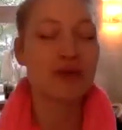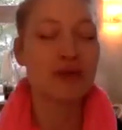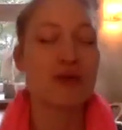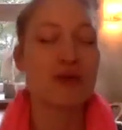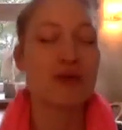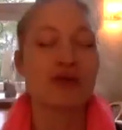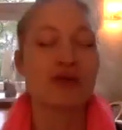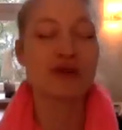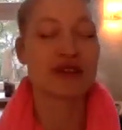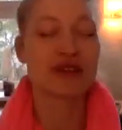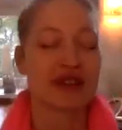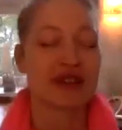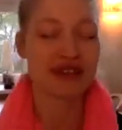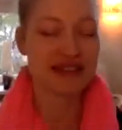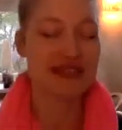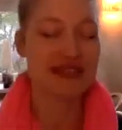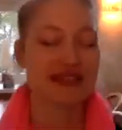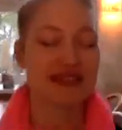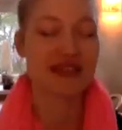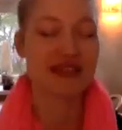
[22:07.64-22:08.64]
Be
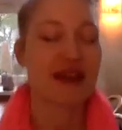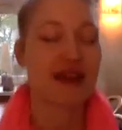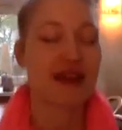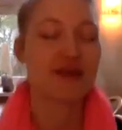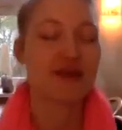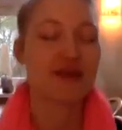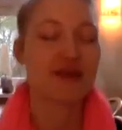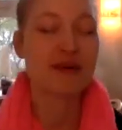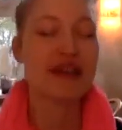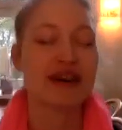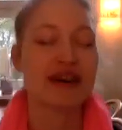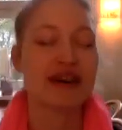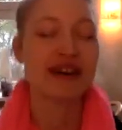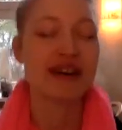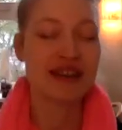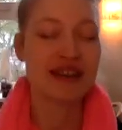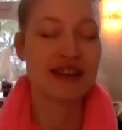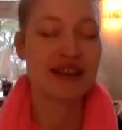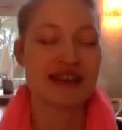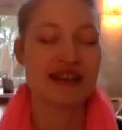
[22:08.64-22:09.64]
wounded.
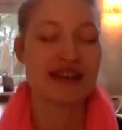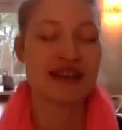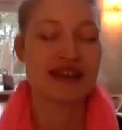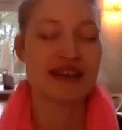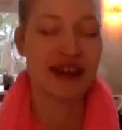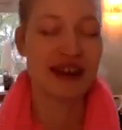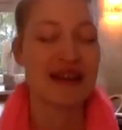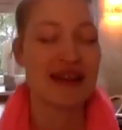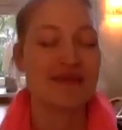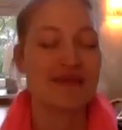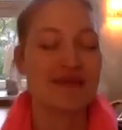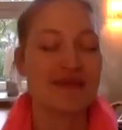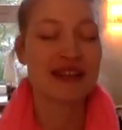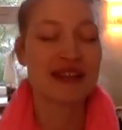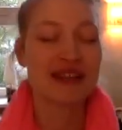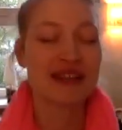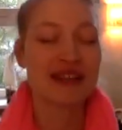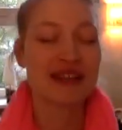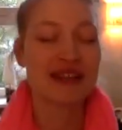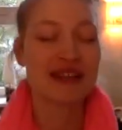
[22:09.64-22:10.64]
We are here.
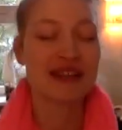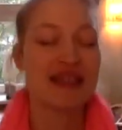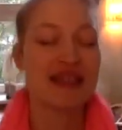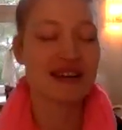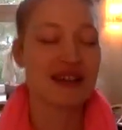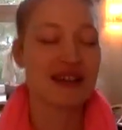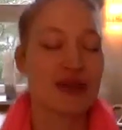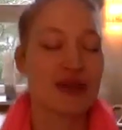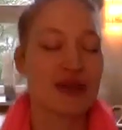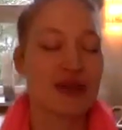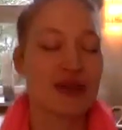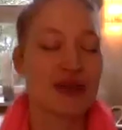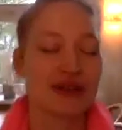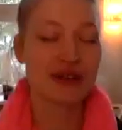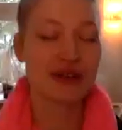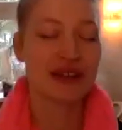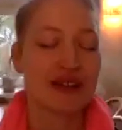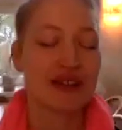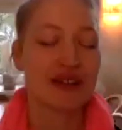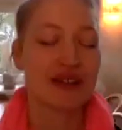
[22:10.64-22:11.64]
I'm here. You are
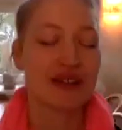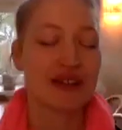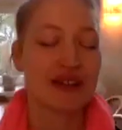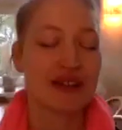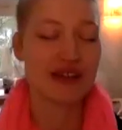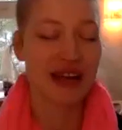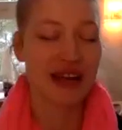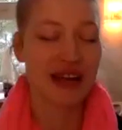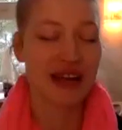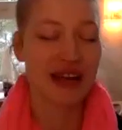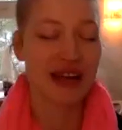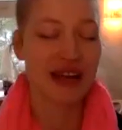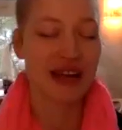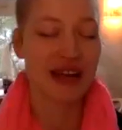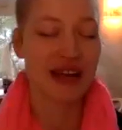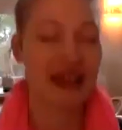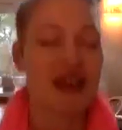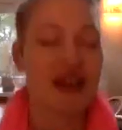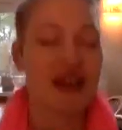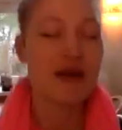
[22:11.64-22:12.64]
doing great.
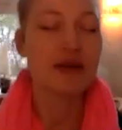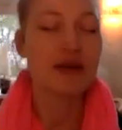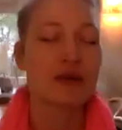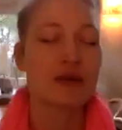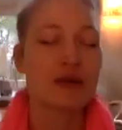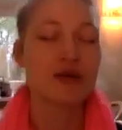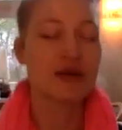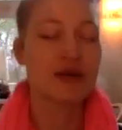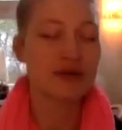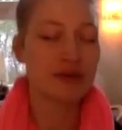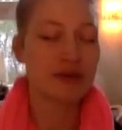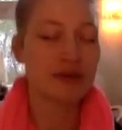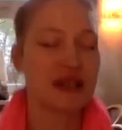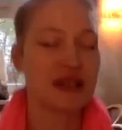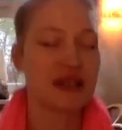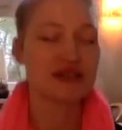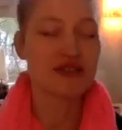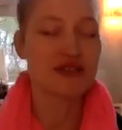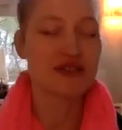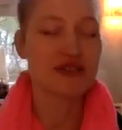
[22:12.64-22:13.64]
Be wounded.
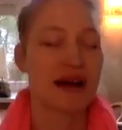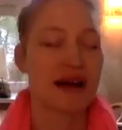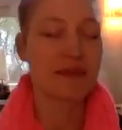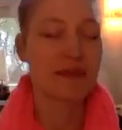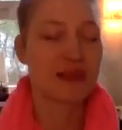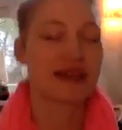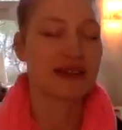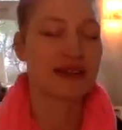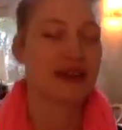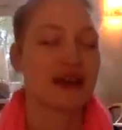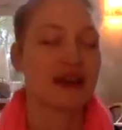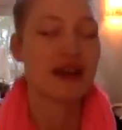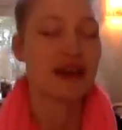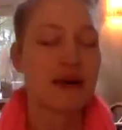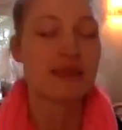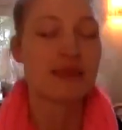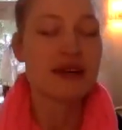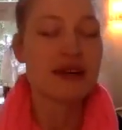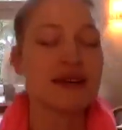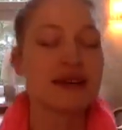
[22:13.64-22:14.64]
Be trembling.
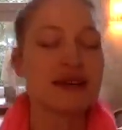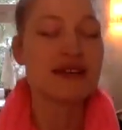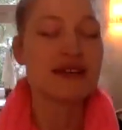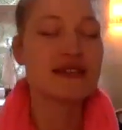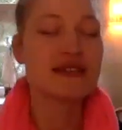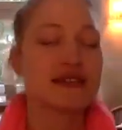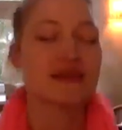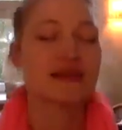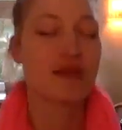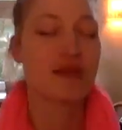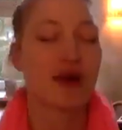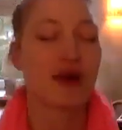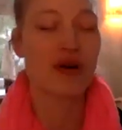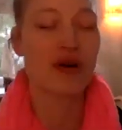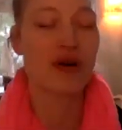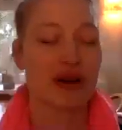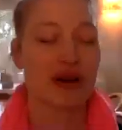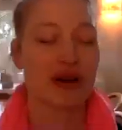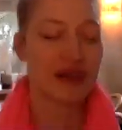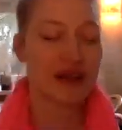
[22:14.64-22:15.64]
Be
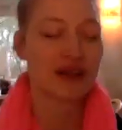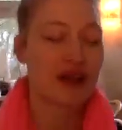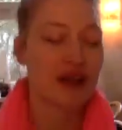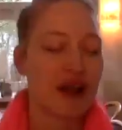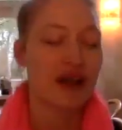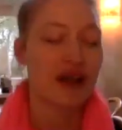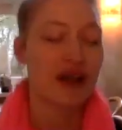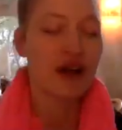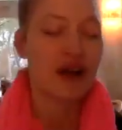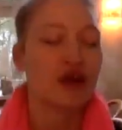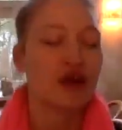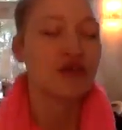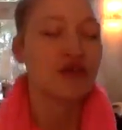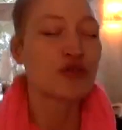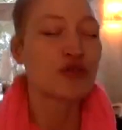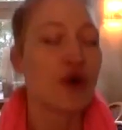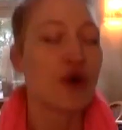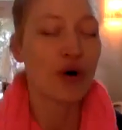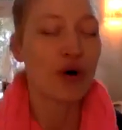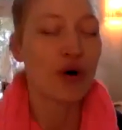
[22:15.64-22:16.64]
small.
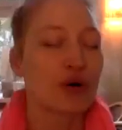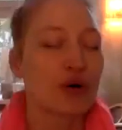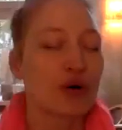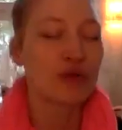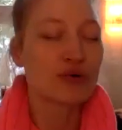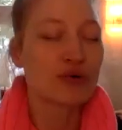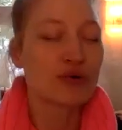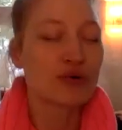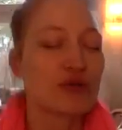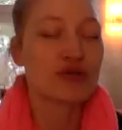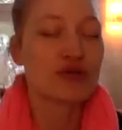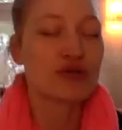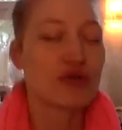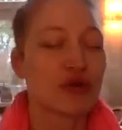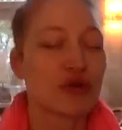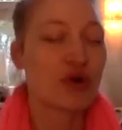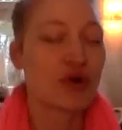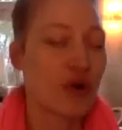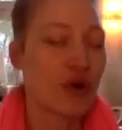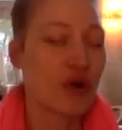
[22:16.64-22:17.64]

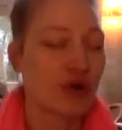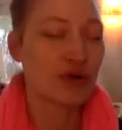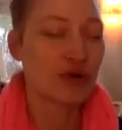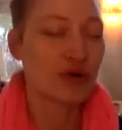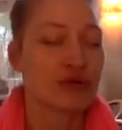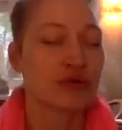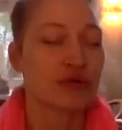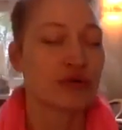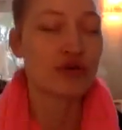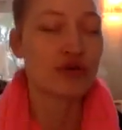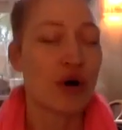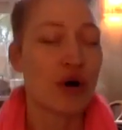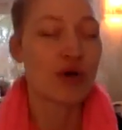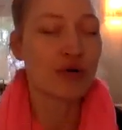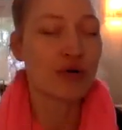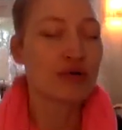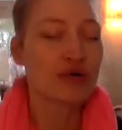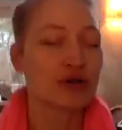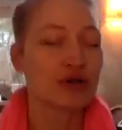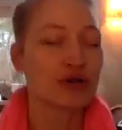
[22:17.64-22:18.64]
Don't know.
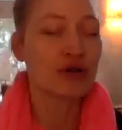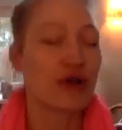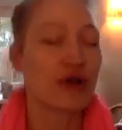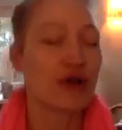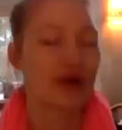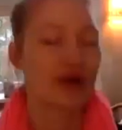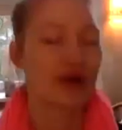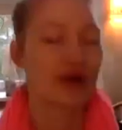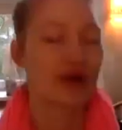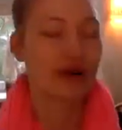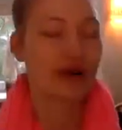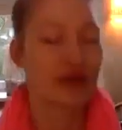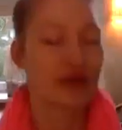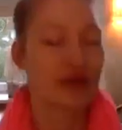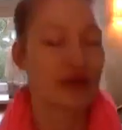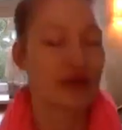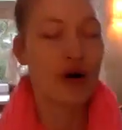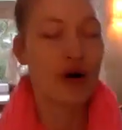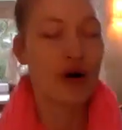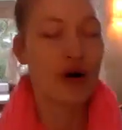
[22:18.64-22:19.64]
Don't
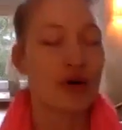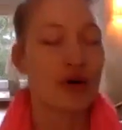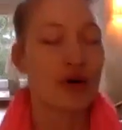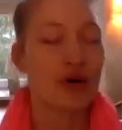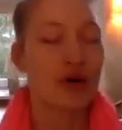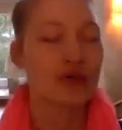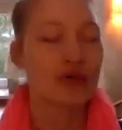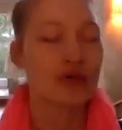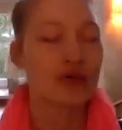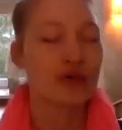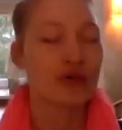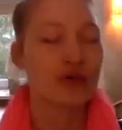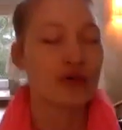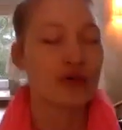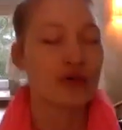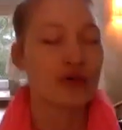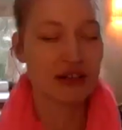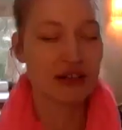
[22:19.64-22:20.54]
learn. Don't heal.